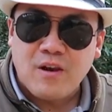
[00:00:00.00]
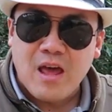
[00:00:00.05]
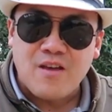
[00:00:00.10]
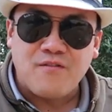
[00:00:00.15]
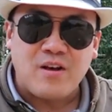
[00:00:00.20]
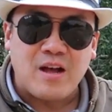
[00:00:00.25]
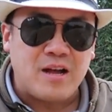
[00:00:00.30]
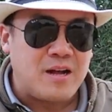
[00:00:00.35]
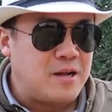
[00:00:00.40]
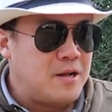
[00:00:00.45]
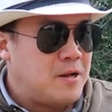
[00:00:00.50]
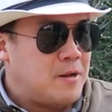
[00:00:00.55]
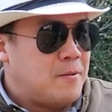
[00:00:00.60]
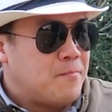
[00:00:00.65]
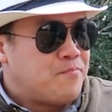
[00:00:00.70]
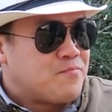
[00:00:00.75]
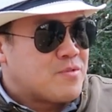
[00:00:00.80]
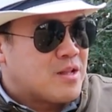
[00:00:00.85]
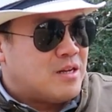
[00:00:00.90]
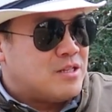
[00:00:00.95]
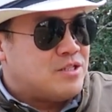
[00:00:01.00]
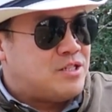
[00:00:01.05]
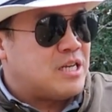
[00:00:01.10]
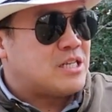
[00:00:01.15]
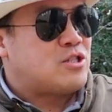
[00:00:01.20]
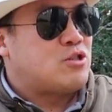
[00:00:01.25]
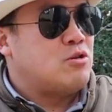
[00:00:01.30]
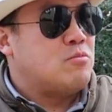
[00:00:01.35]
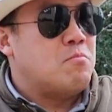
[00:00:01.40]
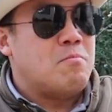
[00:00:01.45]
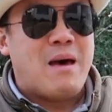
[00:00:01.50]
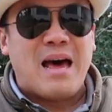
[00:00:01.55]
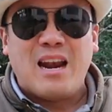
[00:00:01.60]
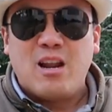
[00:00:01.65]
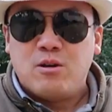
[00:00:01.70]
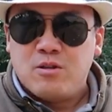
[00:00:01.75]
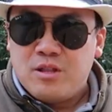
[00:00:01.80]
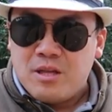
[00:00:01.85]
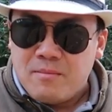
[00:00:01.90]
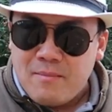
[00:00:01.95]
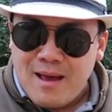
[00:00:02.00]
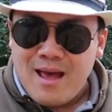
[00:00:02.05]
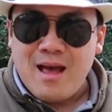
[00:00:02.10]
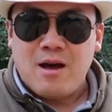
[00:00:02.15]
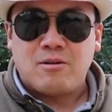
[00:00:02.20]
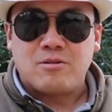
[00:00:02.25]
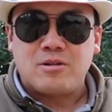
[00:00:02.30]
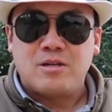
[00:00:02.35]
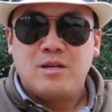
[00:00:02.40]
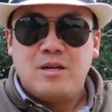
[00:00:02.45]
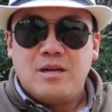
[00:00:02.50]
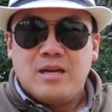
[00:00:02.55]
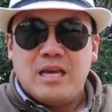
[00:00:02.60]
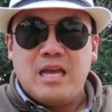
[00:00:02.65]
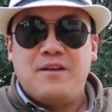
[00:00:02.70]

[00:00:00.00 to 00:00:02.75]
flavor just to mellow them out.